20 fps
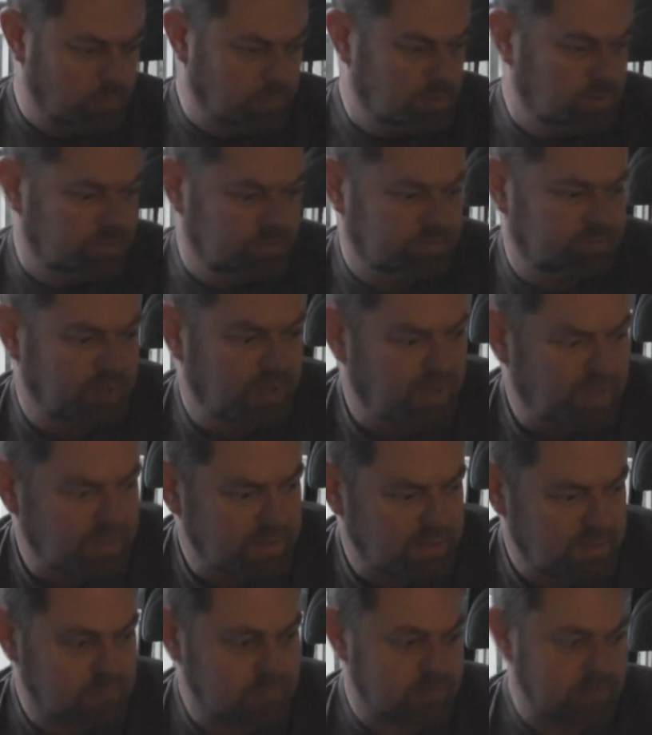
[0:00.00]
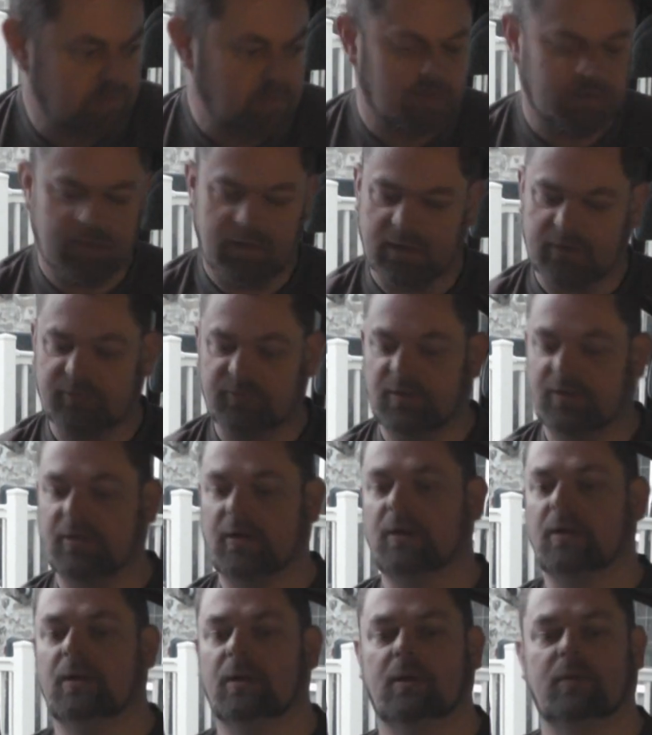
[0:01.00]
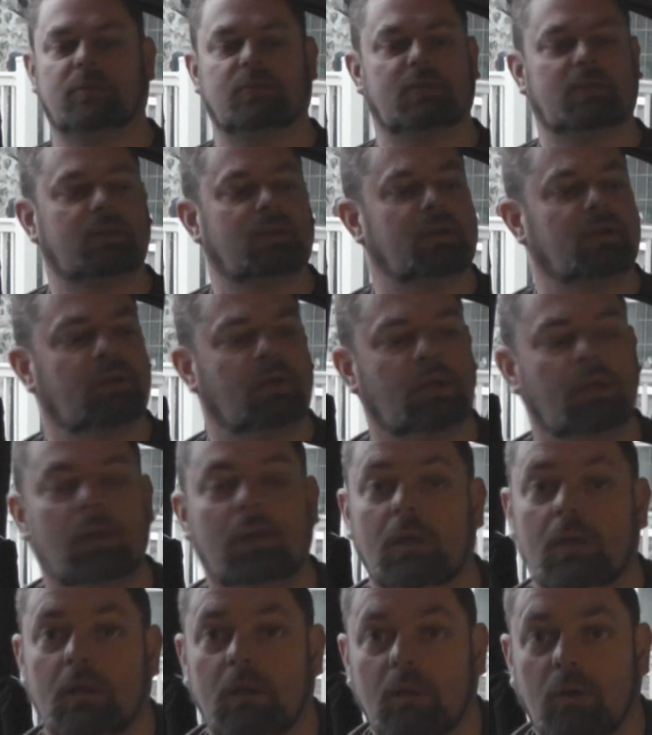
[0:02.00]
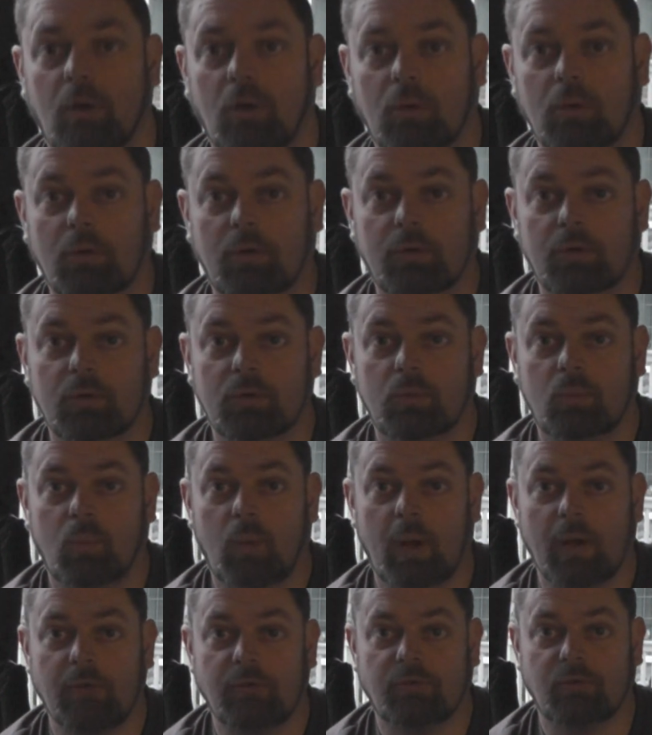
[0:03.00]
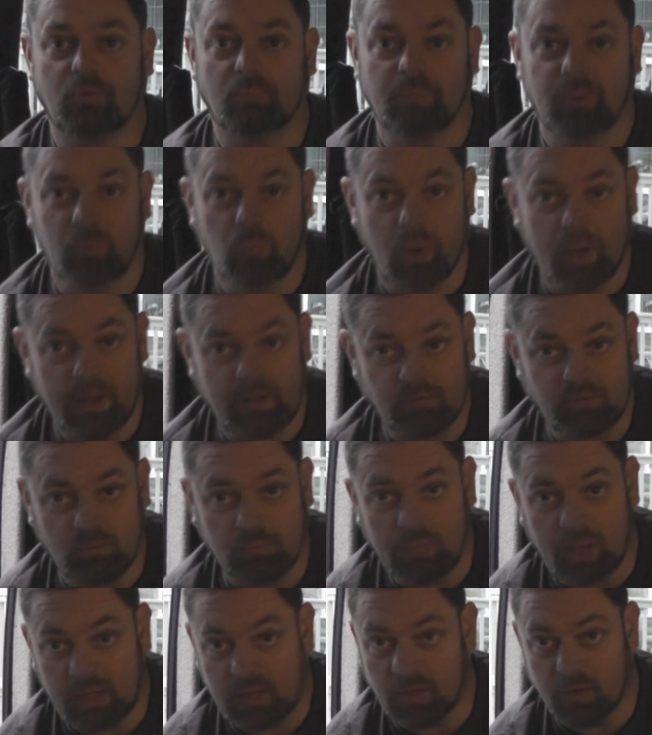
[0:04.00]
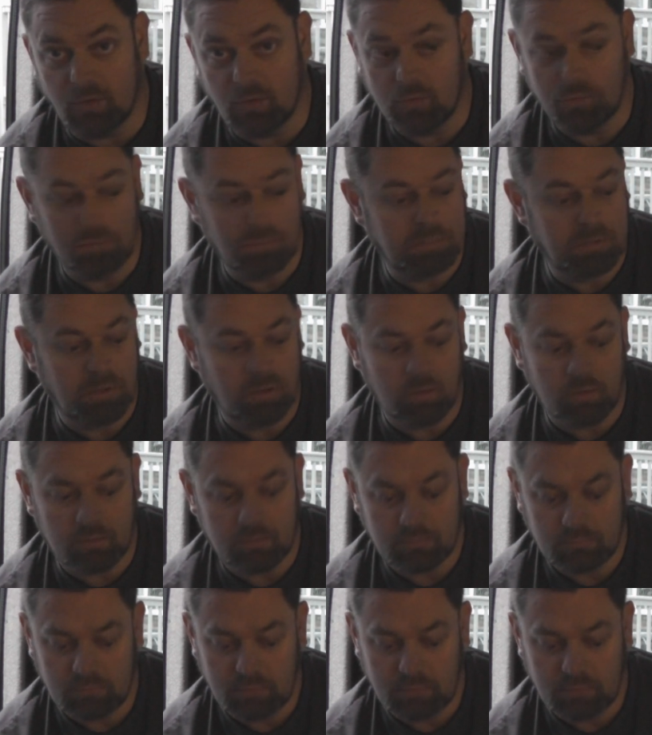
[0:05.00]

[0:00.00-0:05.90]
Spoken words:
of the world is nigh, etc, etc, etc. What I'm going to do, wire it up. It wires up like a normal plug.